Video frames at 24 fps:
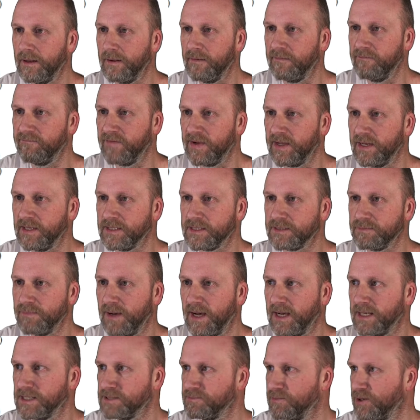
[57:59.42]
Venus,
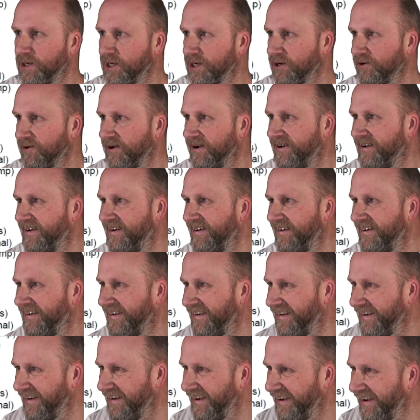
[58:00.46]
Mars, Mercury.
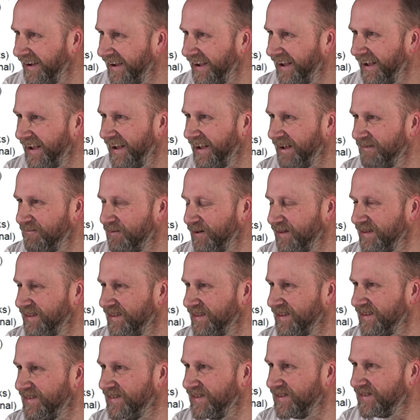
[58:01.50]

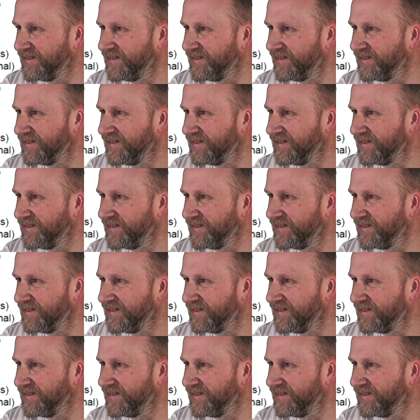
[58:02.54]
But the